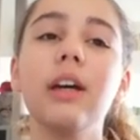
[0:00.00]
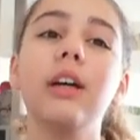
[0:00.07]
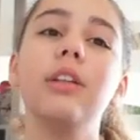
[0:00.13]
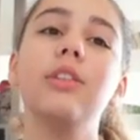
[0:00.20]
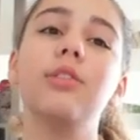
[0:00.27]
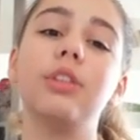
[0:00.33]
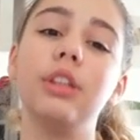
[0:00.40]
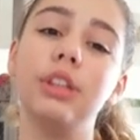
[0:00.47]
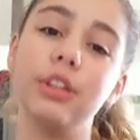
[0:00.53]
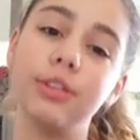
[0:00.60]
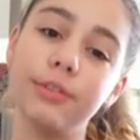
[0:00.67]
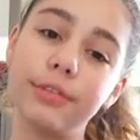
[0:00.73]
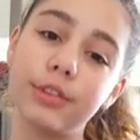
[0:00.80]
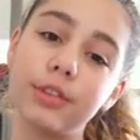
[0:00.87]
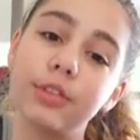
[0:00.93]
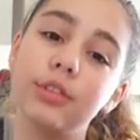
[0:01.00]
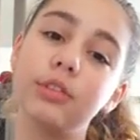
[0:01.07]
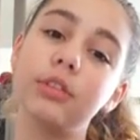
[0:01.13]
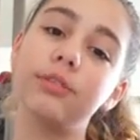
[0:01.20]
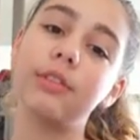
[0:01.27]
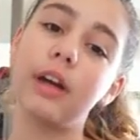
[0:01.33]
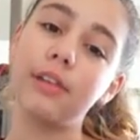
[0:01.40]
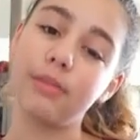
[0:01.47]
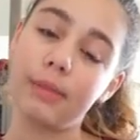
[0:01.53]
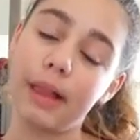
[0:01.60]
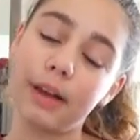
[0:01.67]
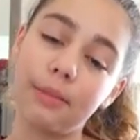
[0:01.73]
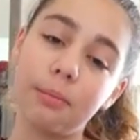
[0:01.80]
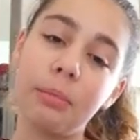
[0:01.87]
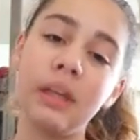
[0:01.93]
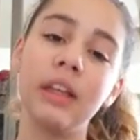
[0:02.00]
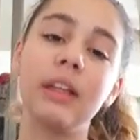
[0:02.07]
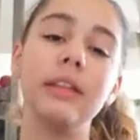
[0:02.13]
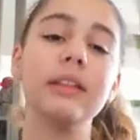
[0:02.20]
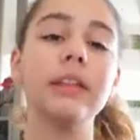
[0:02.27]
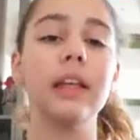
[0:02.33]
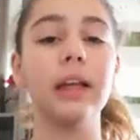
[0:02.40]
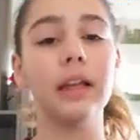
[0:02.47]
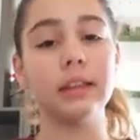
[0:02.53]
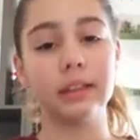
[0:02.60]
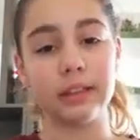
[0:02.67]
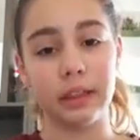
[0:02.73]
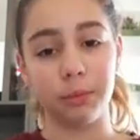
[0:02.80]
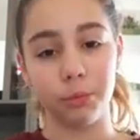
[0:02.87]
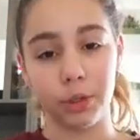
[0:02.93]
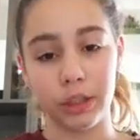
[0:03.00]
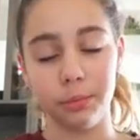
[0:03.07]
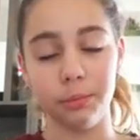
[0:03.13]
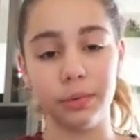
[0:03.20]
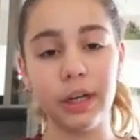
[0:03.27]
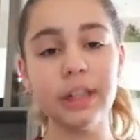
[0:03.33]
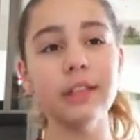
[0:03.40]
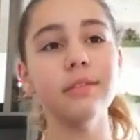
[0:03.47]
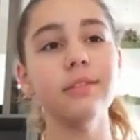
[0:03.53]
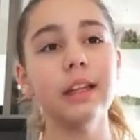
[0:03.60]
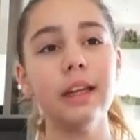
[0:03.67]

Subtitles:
an orange fruit, five black beans, and some white bread.